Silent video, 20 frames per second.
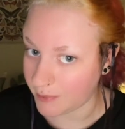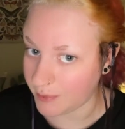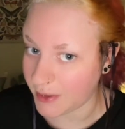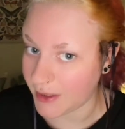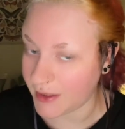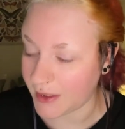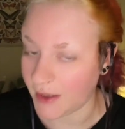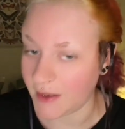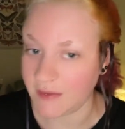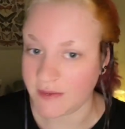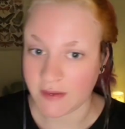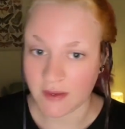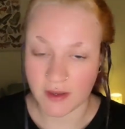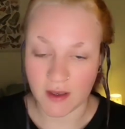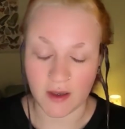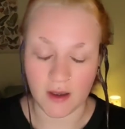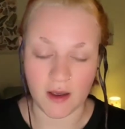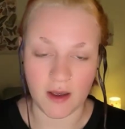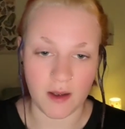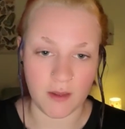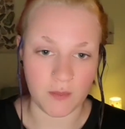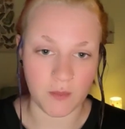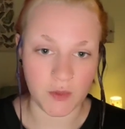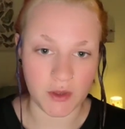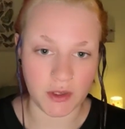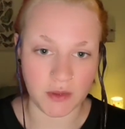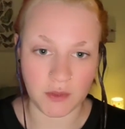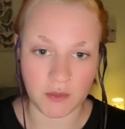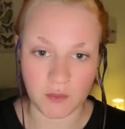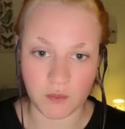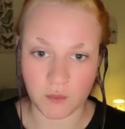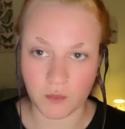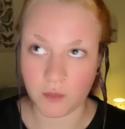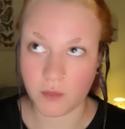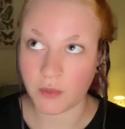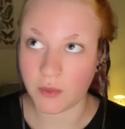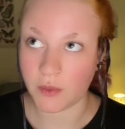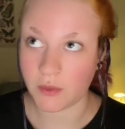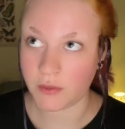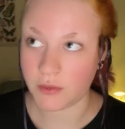because when you
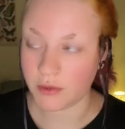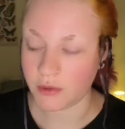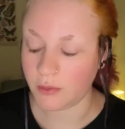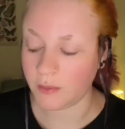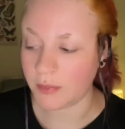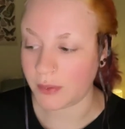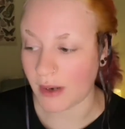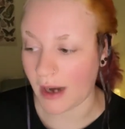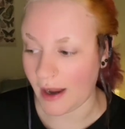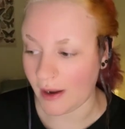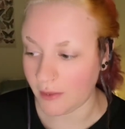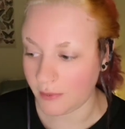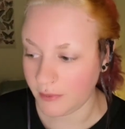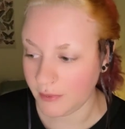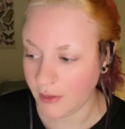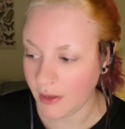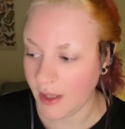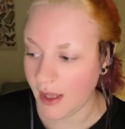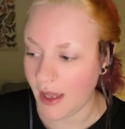do brown,